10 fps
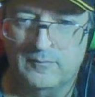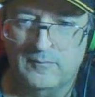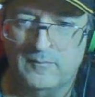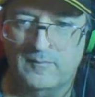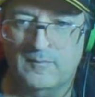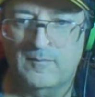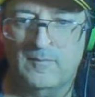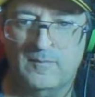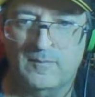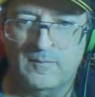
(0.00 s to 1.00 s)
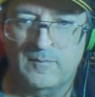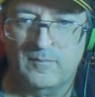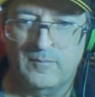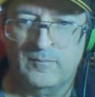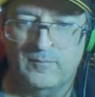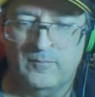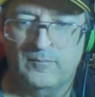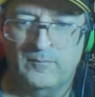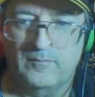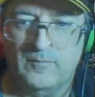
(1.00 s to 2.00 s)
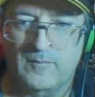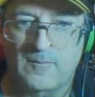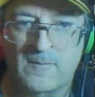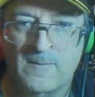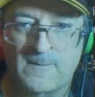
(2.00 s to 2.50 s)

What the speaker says: Nothing is said.